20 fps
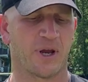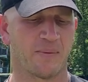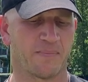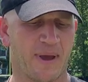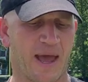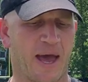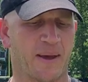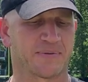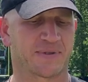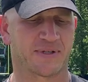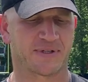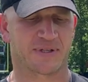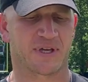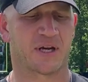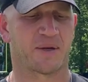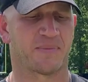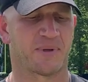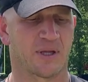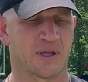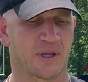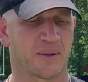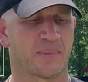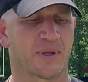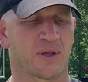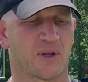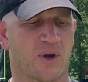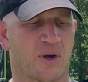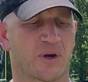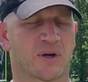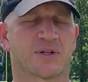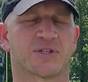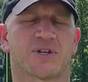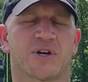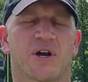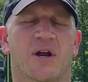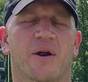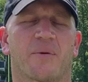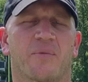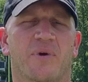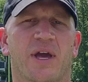Bapps is going to be a little bit longer
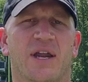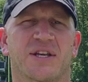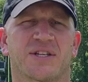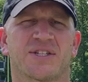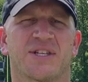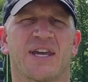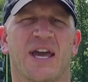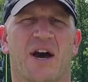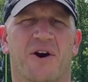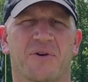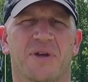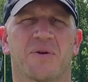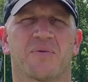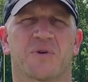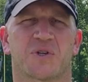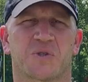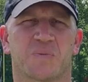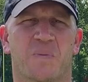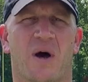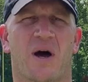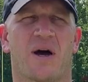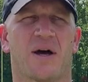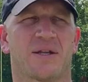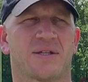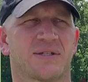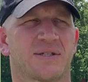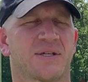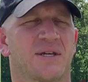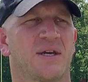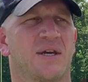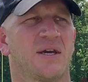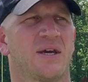term. We got to see how he responds.